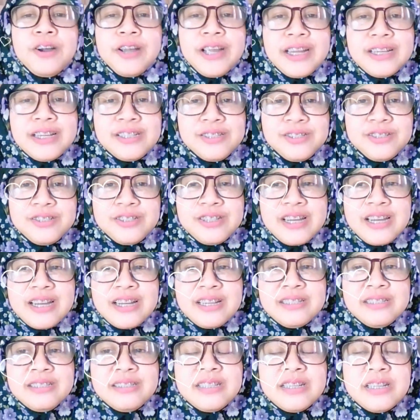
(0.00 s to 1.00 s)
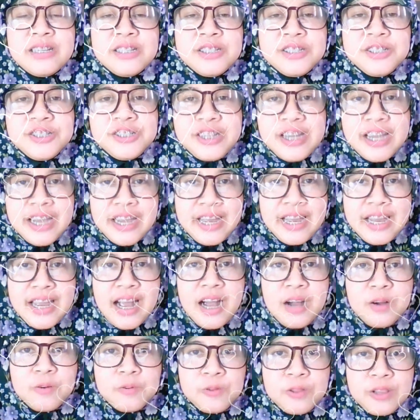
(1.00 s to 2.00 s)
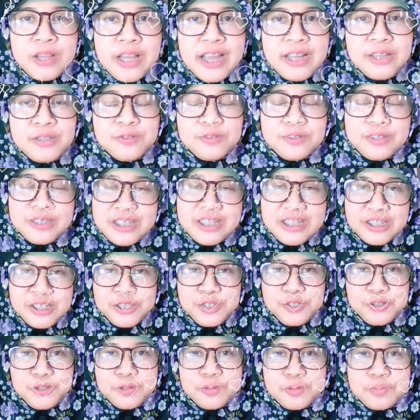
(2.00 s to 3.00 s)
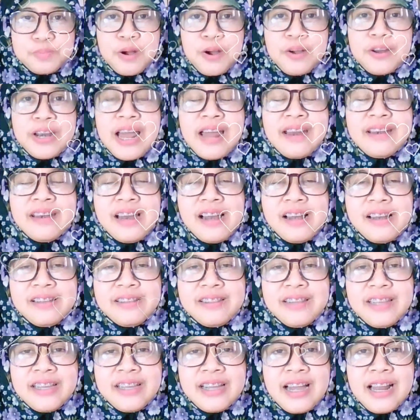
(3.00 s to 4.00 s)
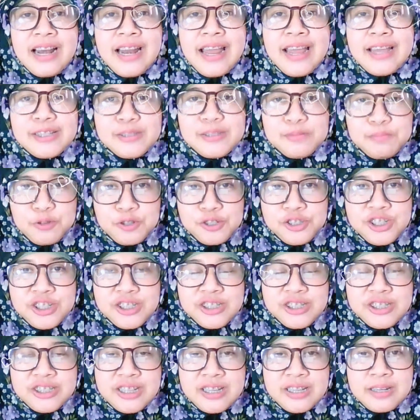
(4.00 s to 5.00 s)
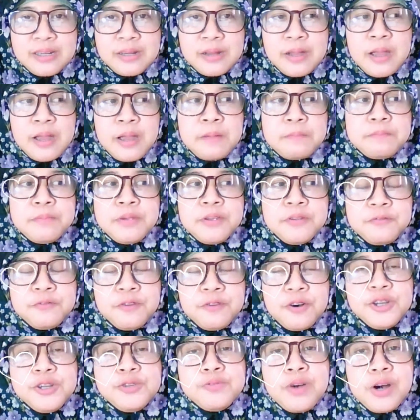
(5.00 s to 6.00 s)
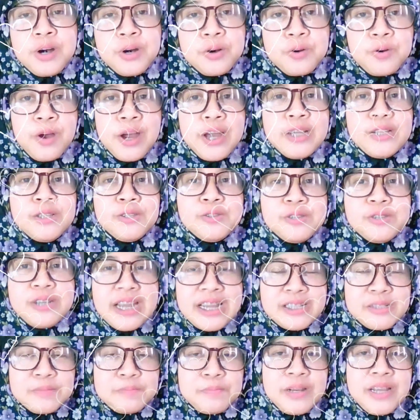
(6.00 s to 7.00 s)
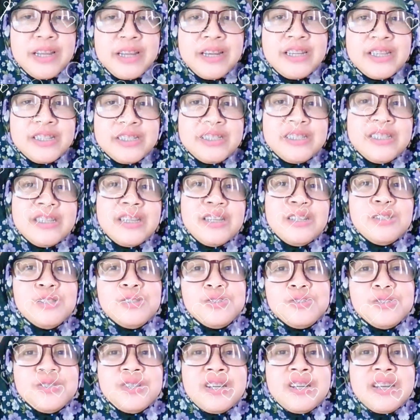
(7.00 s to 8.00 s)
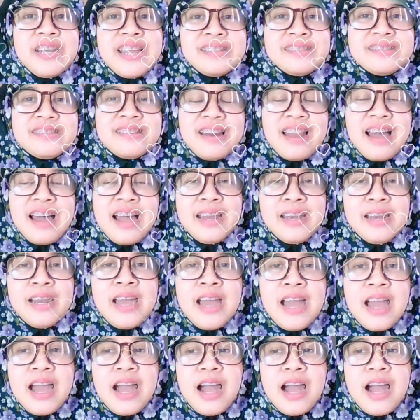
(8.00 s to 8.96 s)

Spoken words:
okay students, today I would like to teach you about analytical exposition. Before you are going to the explanation to the next slide,